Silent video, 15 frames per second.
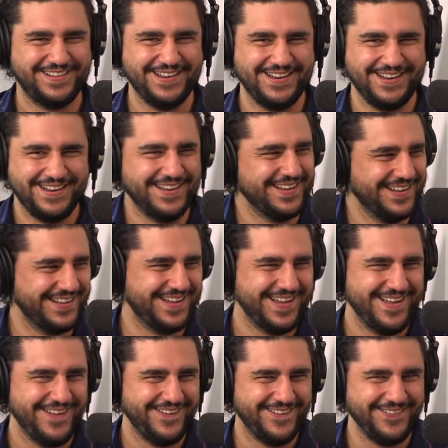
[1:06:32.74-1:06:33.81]
Dude,
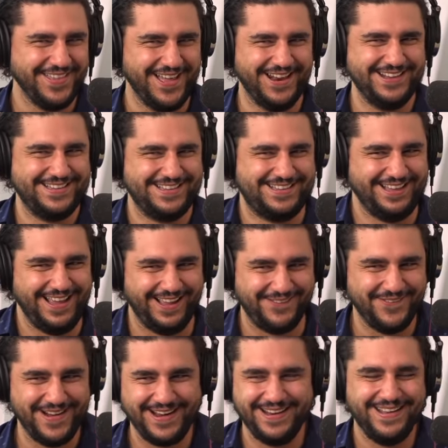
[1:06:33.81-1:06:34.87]
hold on a sec.
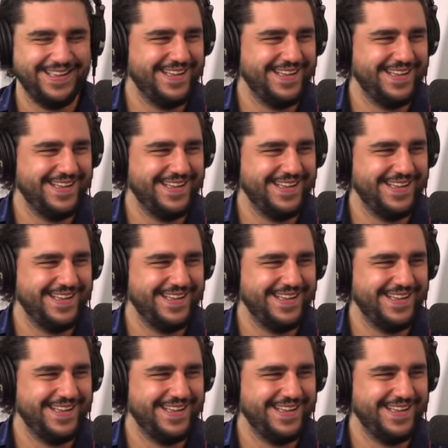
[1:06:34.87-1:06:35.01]
Wait.